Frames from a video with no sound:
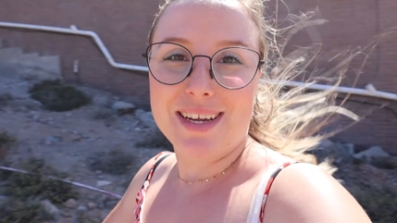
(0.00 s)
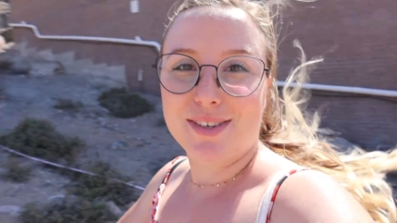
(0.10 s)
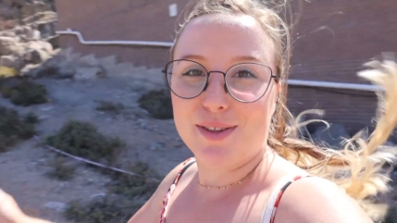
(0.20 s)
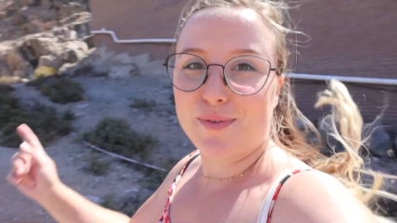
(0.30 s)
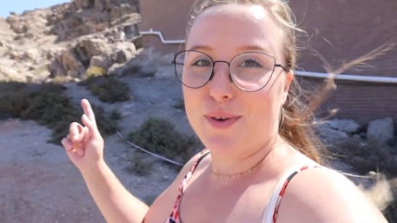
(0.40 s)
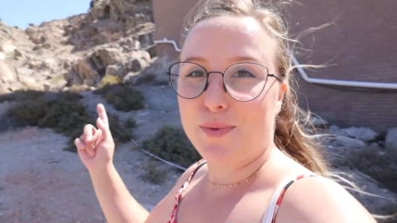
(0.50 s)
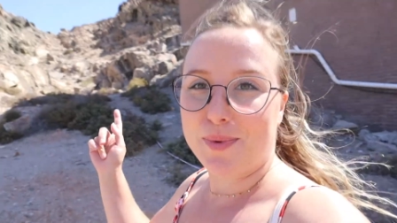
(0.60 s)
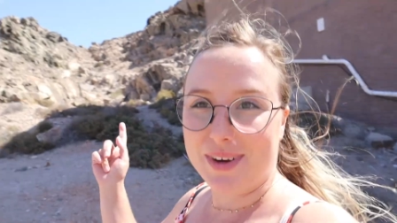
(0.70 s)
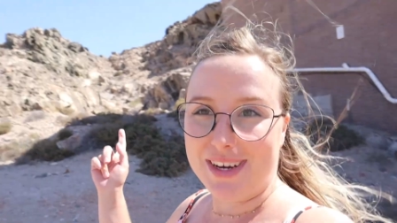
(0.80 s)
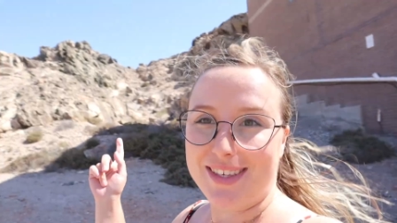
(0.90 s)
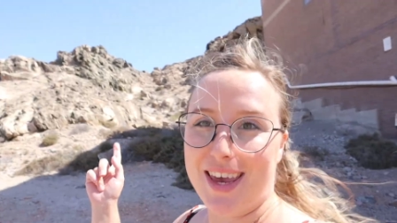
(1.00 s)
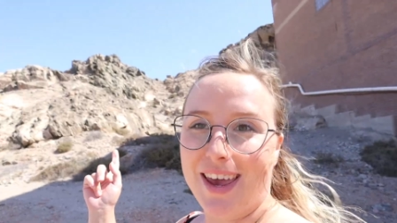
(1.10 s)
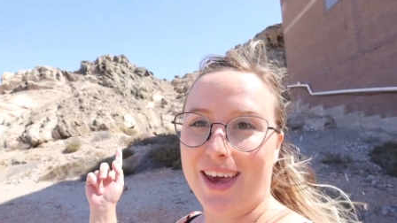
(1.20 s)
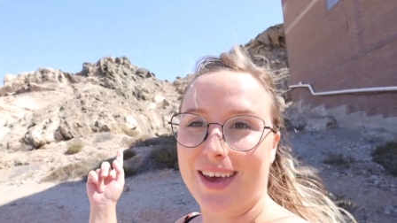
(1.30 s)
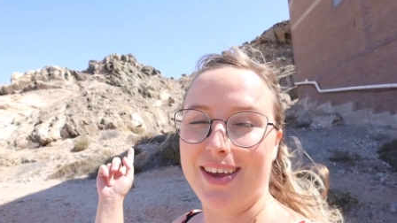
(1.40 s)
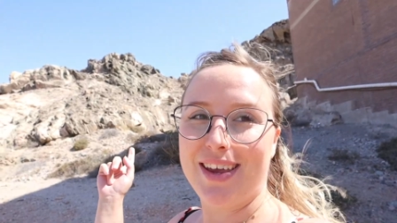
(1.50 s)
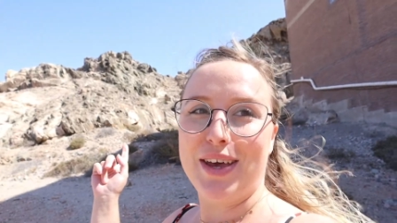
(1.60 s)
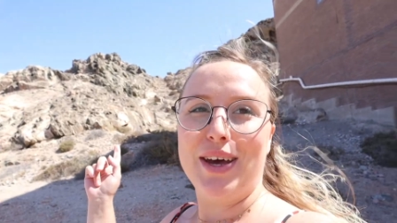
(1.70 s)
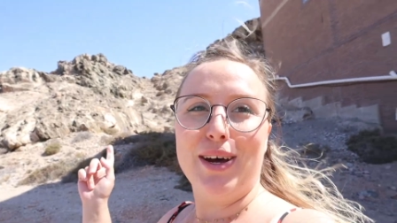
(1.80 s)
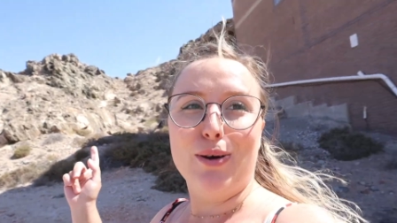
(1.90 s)
to the viewpoint,
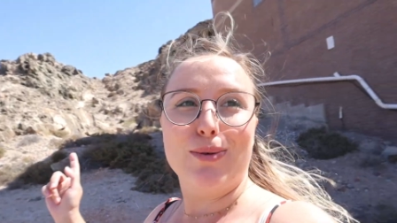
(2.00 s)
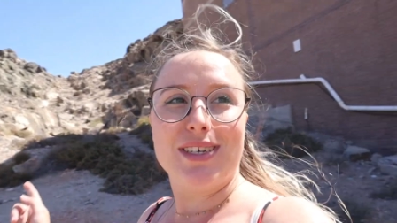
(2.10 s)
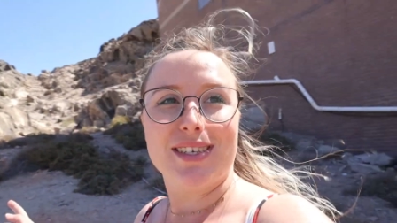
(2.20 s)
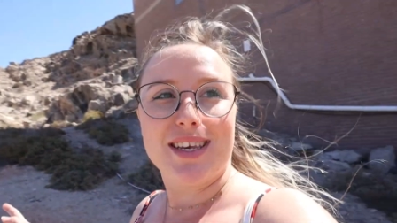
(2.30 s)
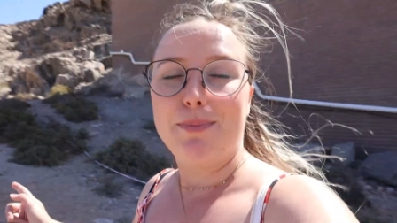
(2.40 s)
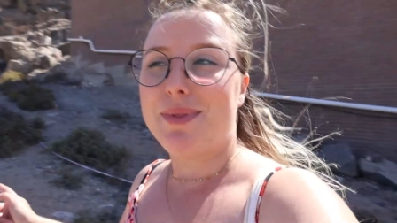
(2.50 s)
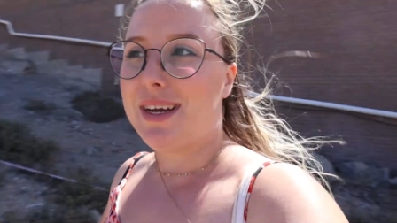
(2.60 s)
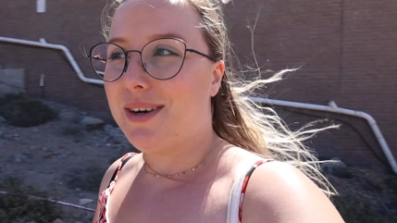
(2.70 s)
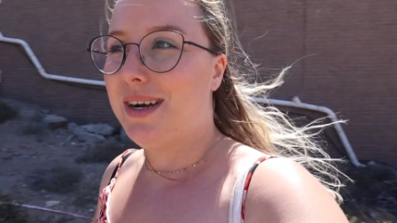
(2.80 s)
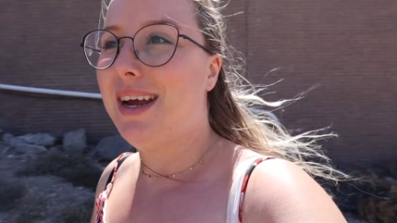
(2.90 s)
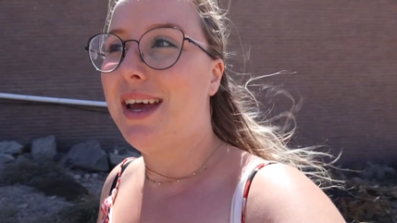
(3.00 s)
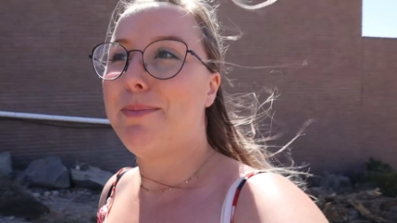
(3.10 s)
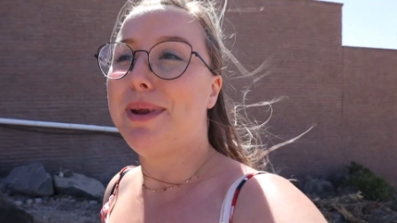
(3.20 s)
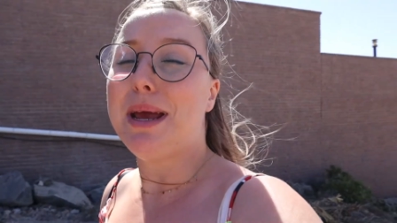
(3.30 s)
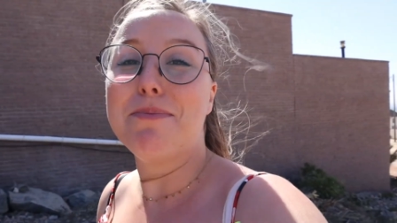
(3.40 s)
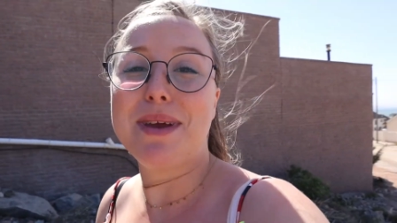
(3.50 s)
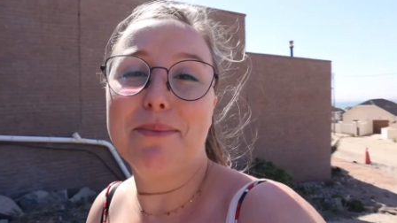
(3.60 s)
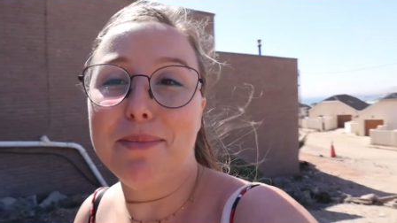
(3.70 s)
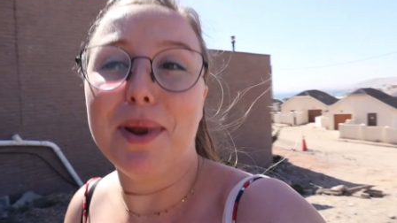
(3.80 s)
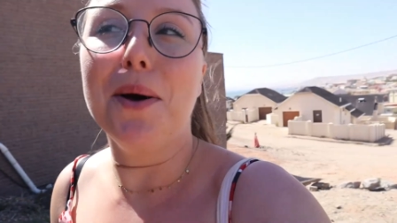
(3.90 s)
which is up there, but I'm
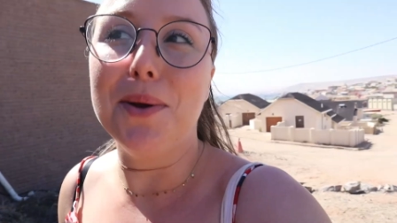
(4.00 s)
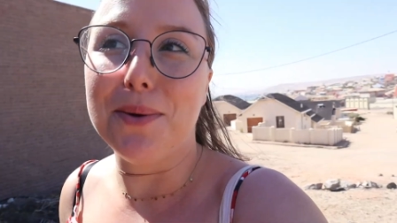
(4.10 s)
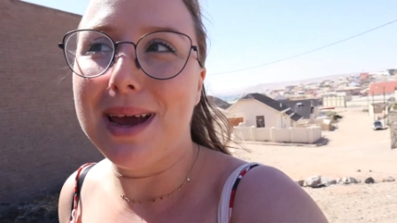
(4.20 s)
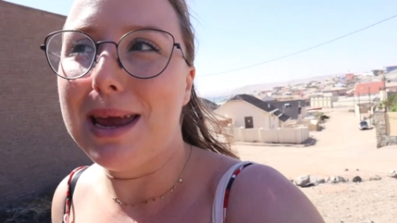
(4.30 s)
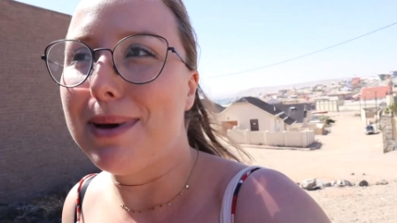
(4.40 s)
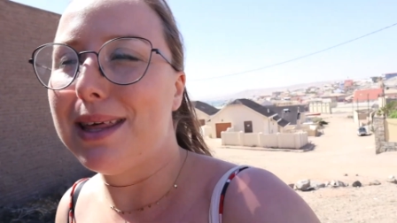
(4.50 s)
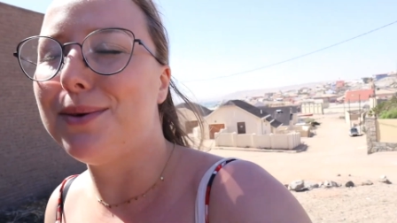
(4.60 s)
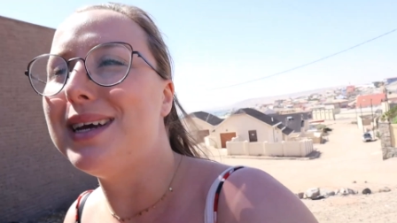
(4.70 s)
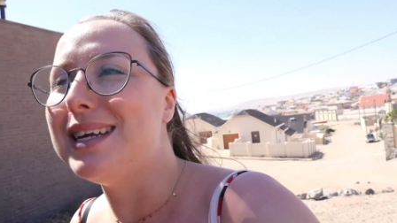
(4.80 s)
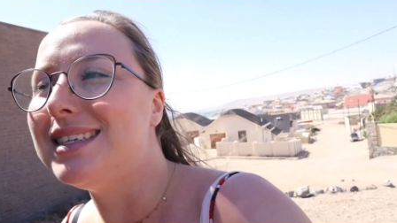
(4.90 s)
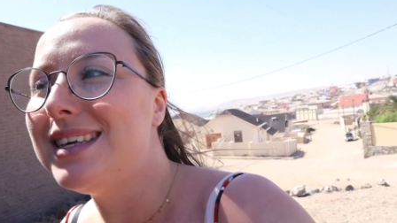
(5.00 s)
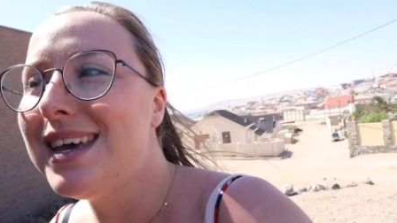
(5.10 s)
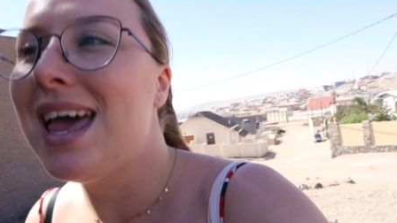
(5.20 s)
being blown away by the wind.